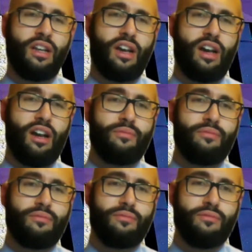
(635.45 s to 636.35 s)

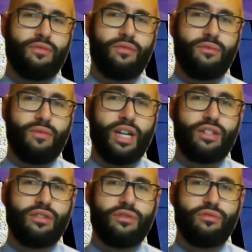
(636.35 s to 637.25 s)
um,
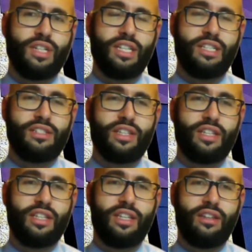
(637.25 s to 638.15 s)
Rutgers really is the
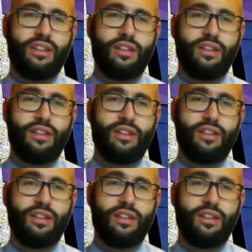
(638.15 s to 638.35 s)
key,